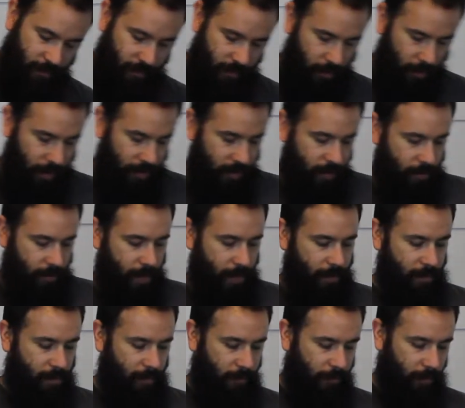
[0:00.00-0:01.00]
So I just
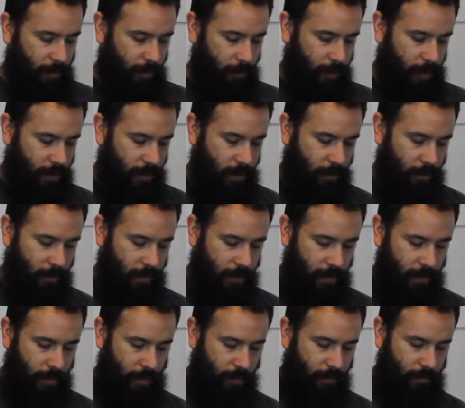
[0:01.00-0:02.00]
grabbed some filament here and
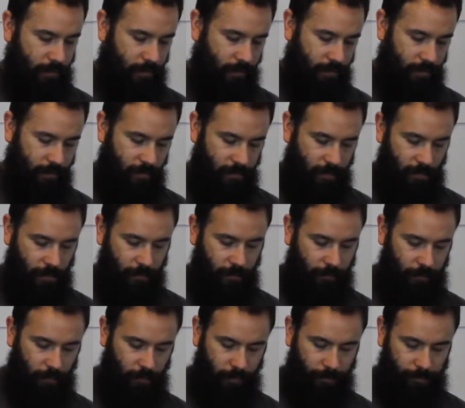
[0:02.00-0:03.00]
there
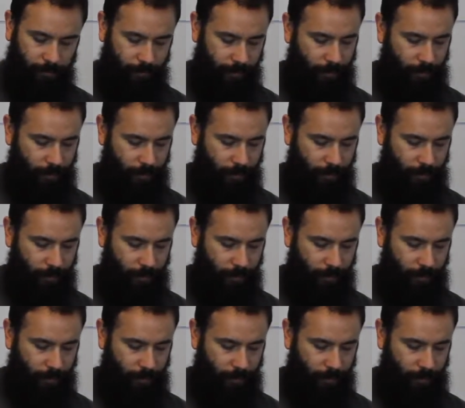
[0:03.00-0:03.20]
over,